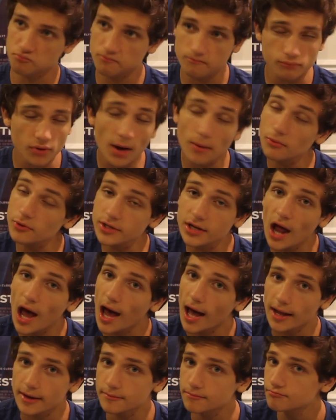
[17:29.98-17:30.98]
Probably
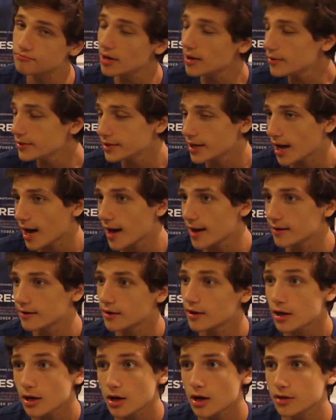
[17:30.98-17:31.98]
not.
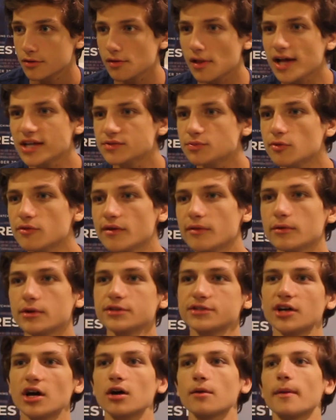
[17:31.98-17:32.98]
Last movie I
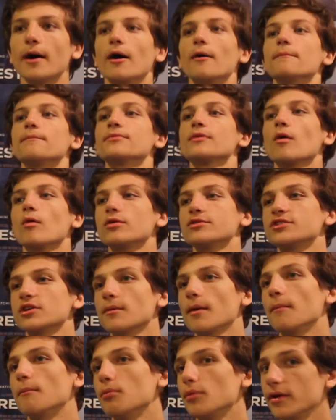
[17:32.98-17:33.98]
want to talk about,
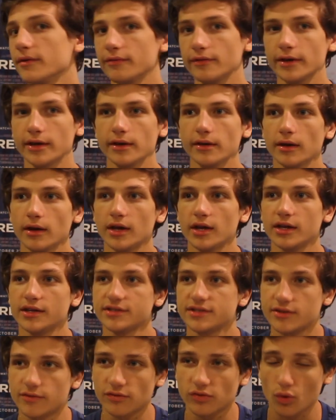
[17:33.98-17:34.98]
briefly,
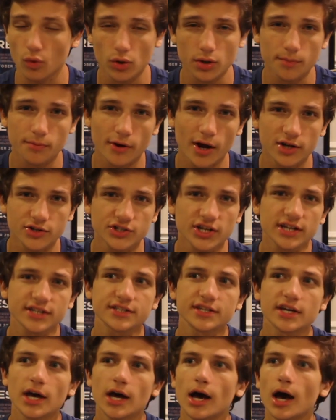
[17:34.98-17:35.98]
is The Florida
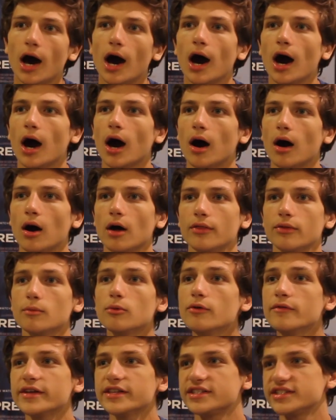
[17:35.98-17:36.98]
Project. The
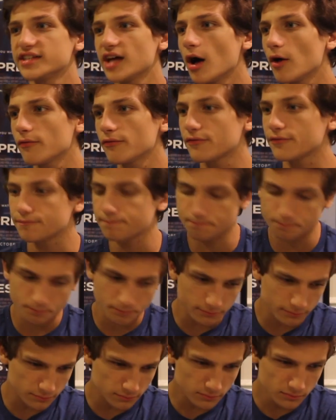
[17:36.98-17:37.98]
movie itself,
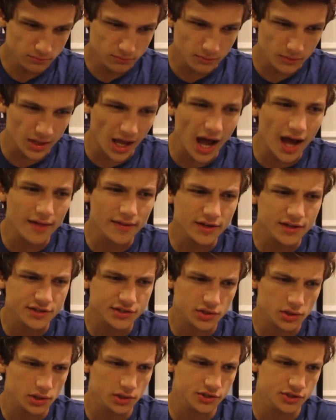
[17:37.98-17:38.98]
I think,
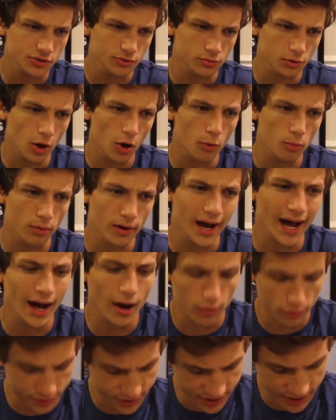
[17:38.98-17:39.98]
is a little too
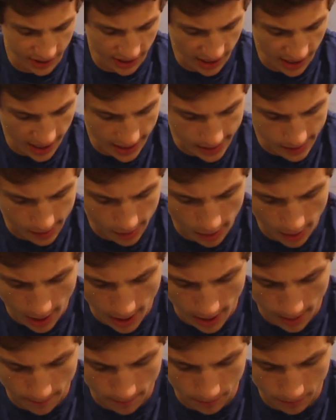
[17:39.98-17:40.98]
lowbrow to get
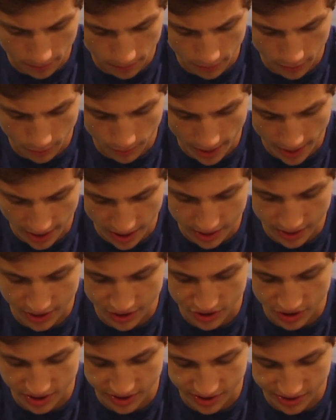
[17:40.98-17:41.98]
the
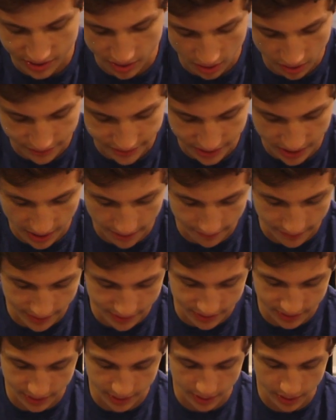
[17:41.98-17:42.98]
recognition it deserves, and
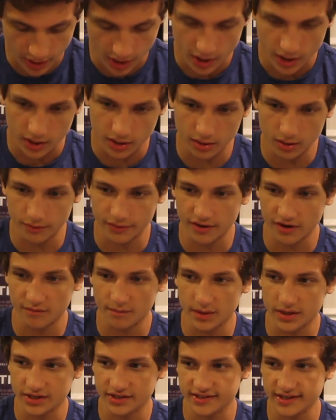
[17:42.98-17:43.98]
obviously, you know, there
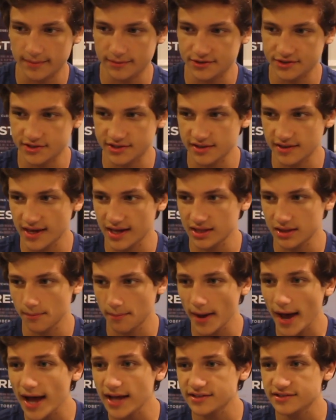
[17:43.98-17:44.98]
have been exceptions to that in the
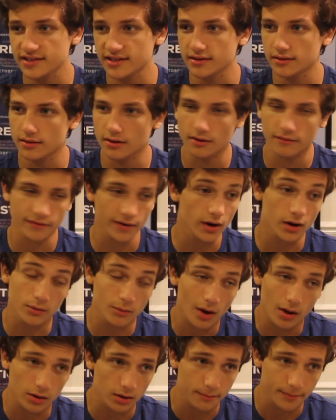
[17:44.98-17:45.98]
past, and there very
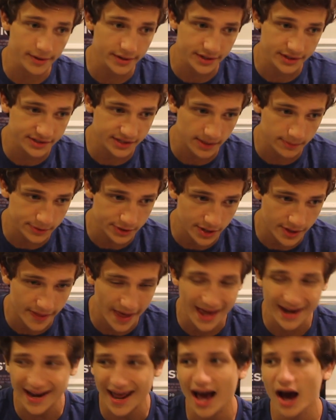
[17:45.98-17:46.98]
well could be an exception to
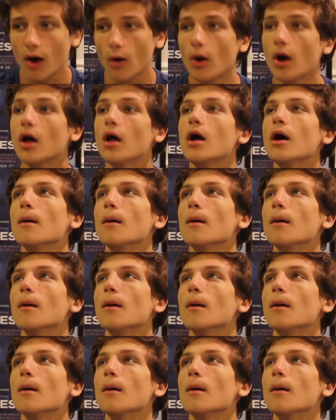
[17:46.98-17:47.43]
that now.